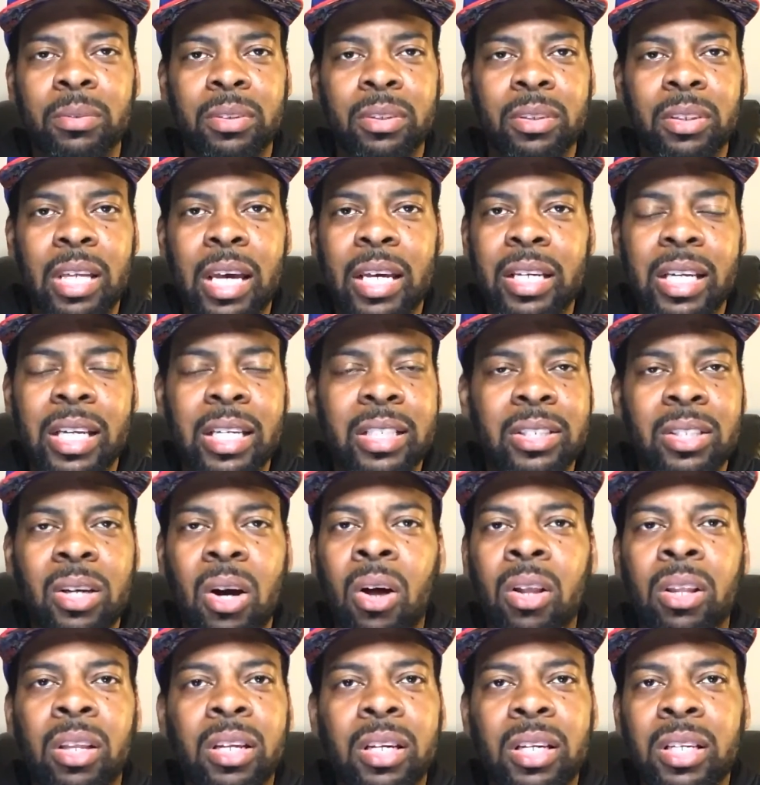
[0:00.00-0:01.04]
Like, that's
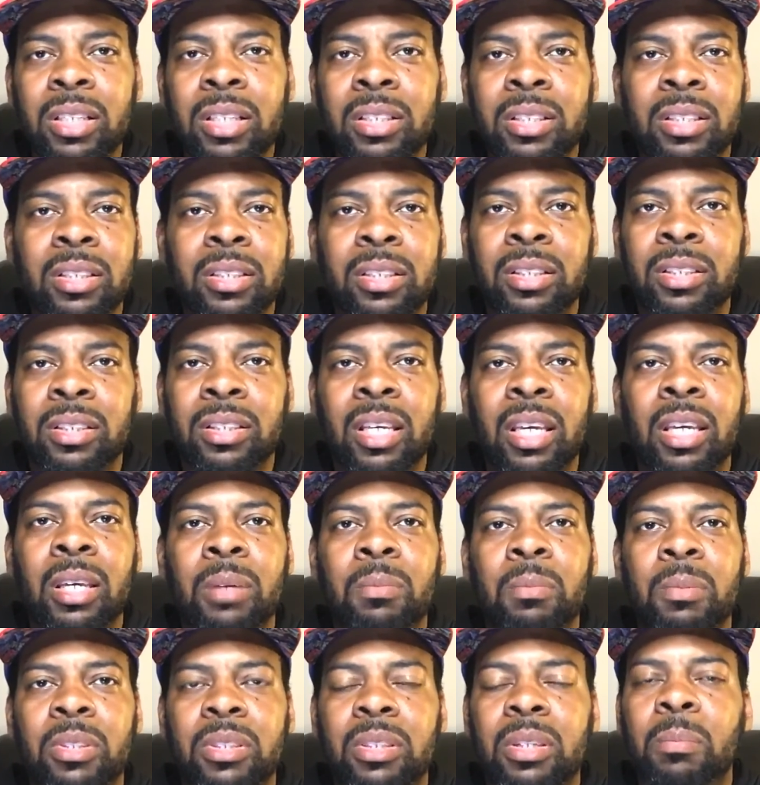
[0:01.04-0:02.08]
all it is. It's a
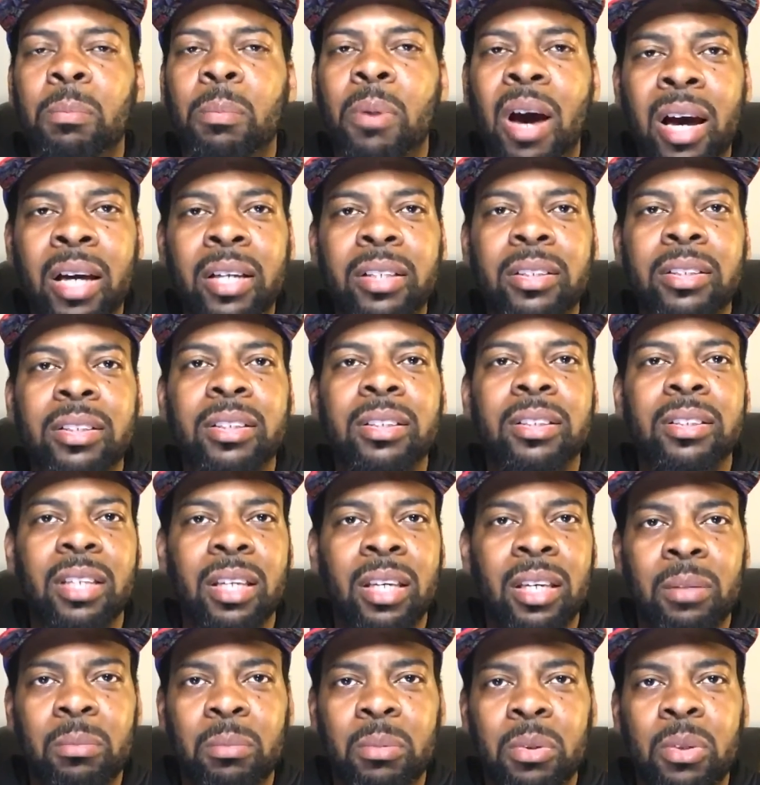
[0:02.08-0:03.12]
scheme. It's a Ponzi
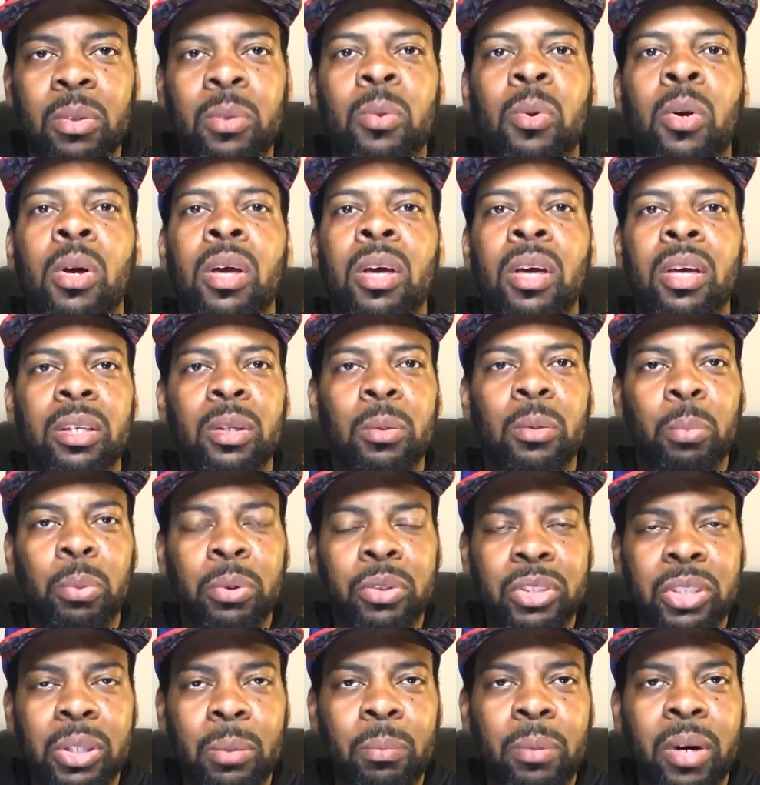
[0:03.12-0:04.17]
scheme. You
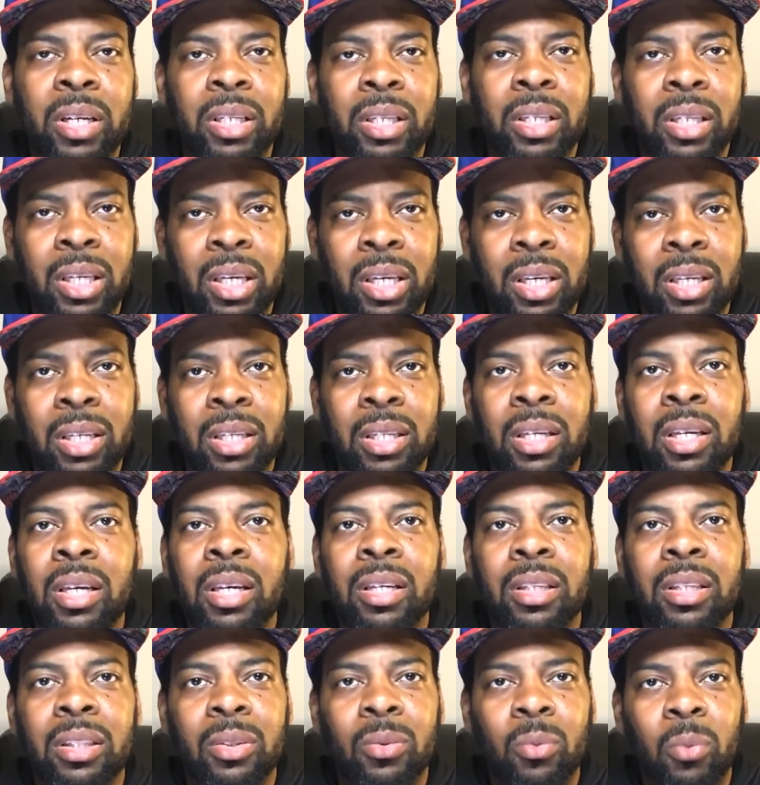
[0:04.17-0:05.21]
put your money in,
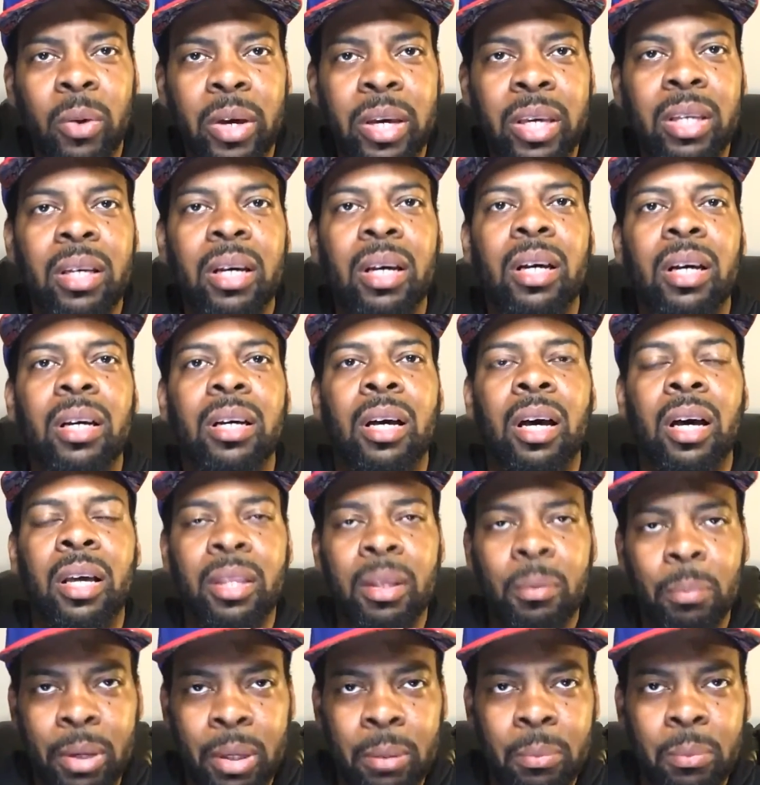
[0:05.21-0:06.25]
you wait, other
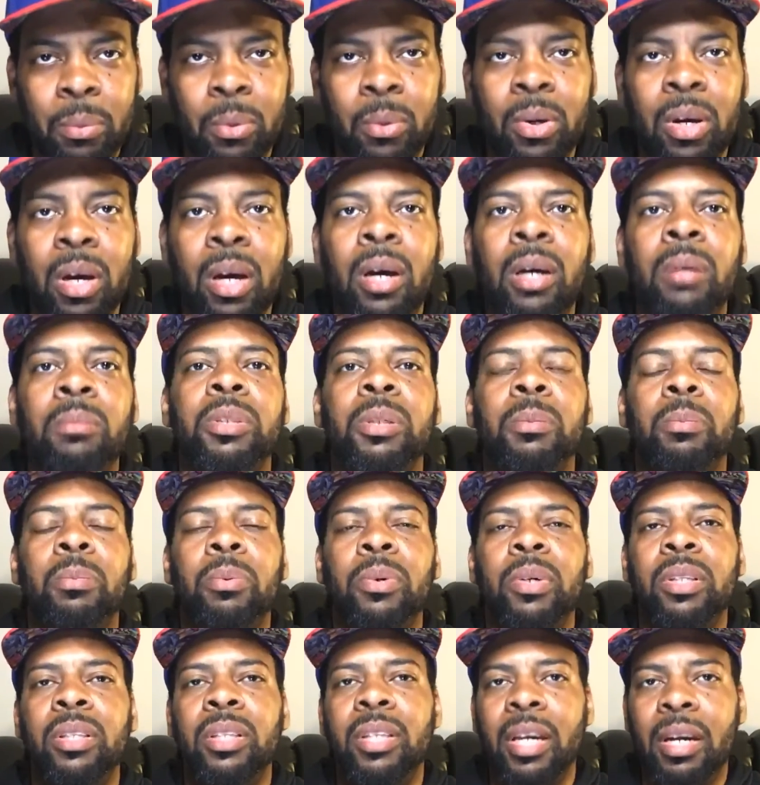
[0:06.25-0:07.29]
people come to
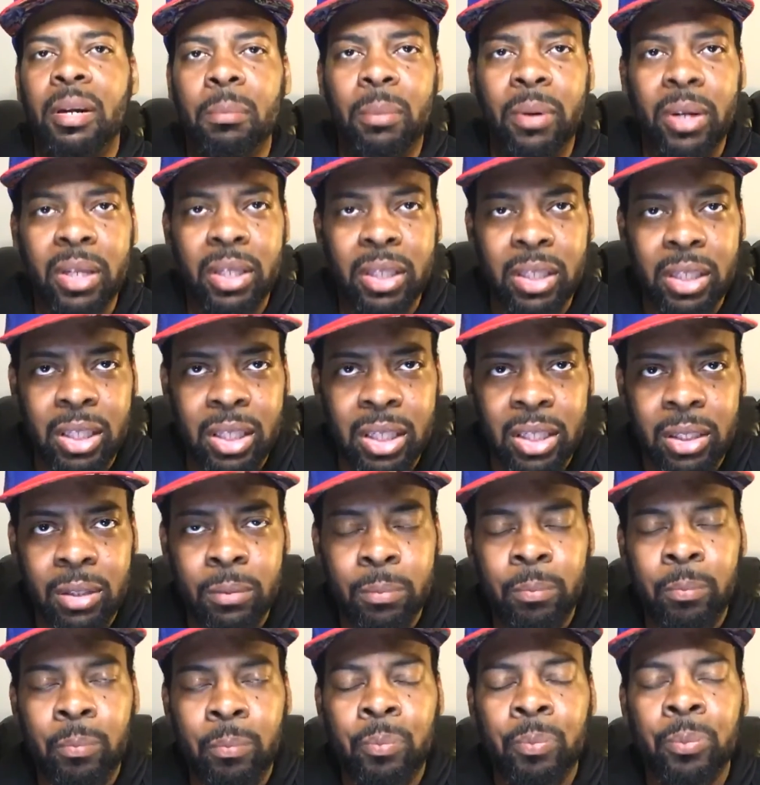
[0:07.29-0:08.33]
put their money in,
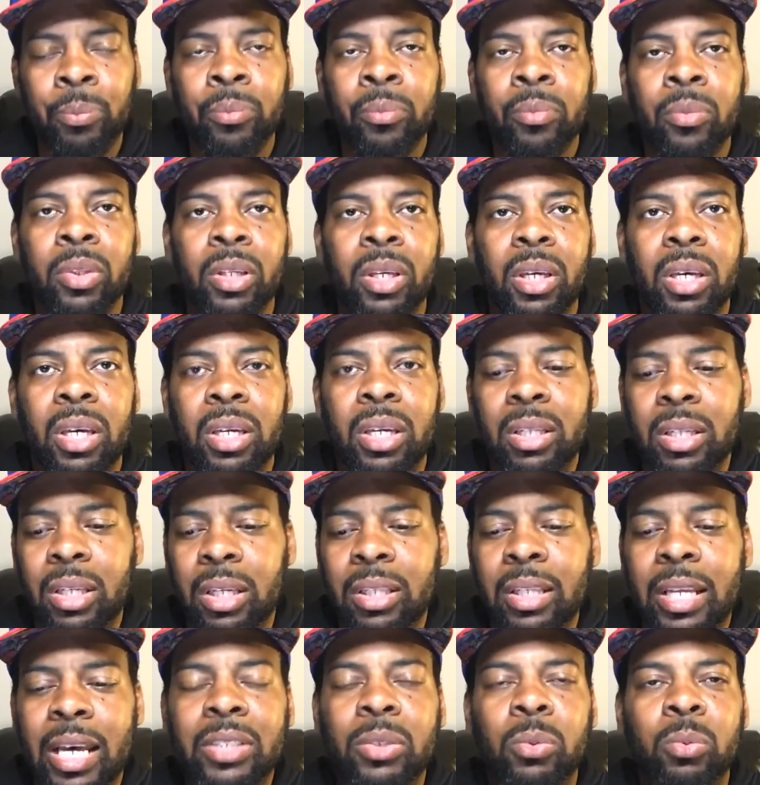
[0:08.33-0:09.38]
and
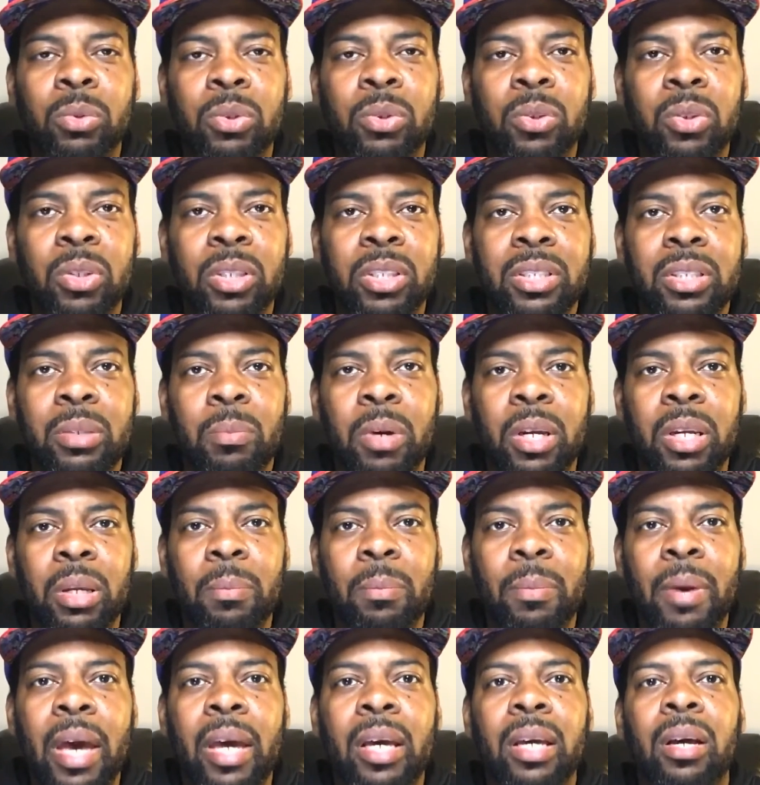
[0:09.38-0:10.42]
then that's when you get your money
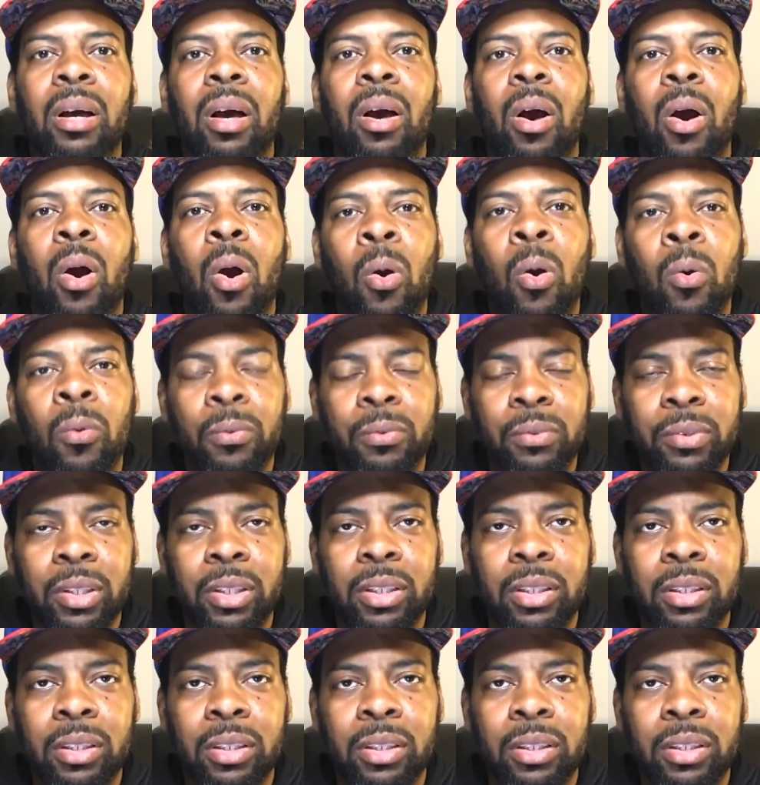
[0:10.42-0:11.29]
back, hopefully.